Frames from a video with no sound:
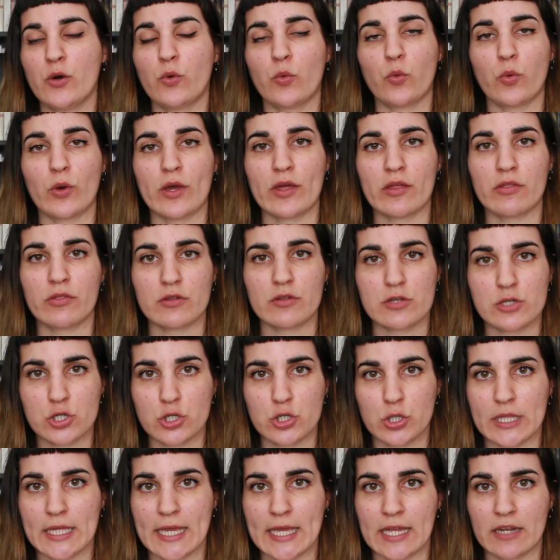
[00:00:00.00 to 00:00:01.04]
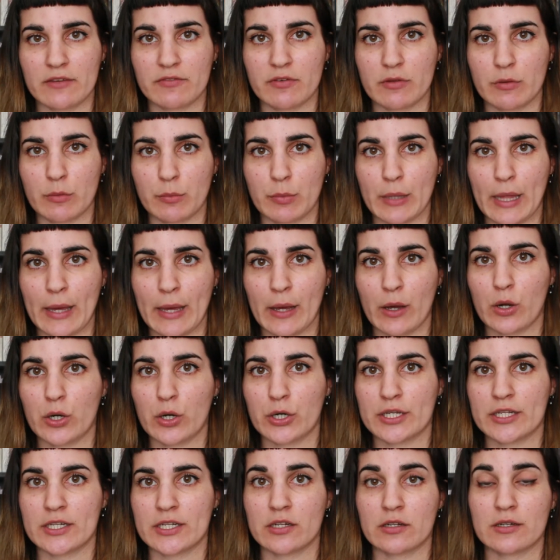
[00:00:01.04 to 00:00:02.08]
with Juliana from the Blank
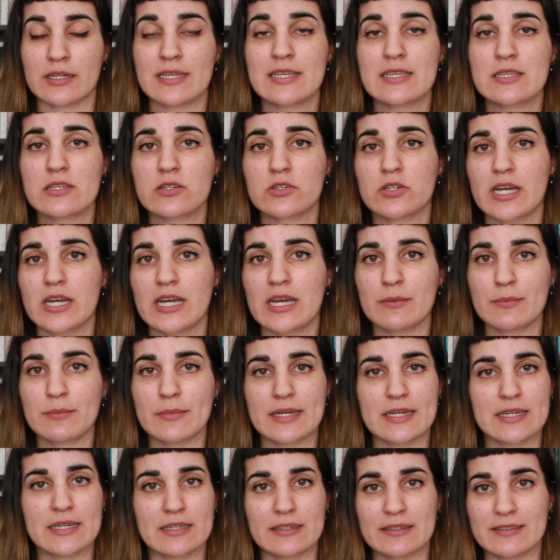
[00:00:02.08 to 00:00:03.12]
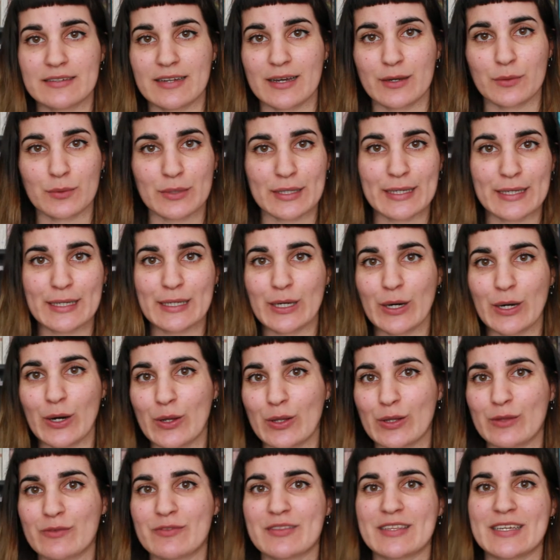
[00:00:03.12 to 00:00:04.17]
Garden on Instagram, and I will link
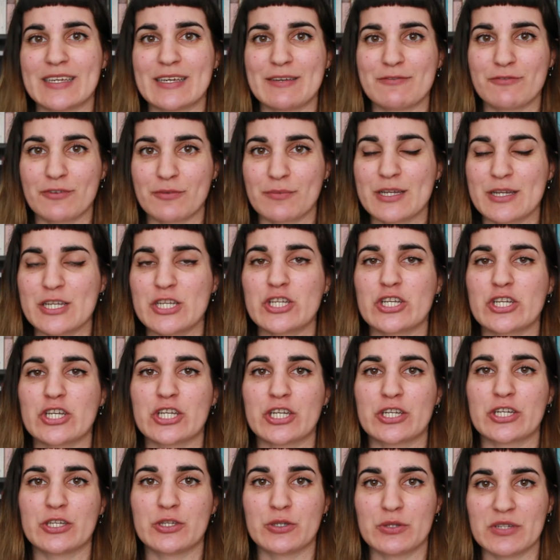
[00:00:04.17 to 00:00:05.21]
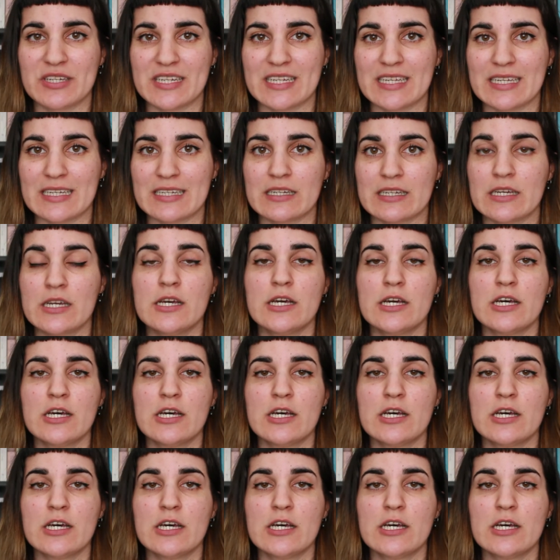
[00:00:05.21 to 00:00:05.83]
all of the information you need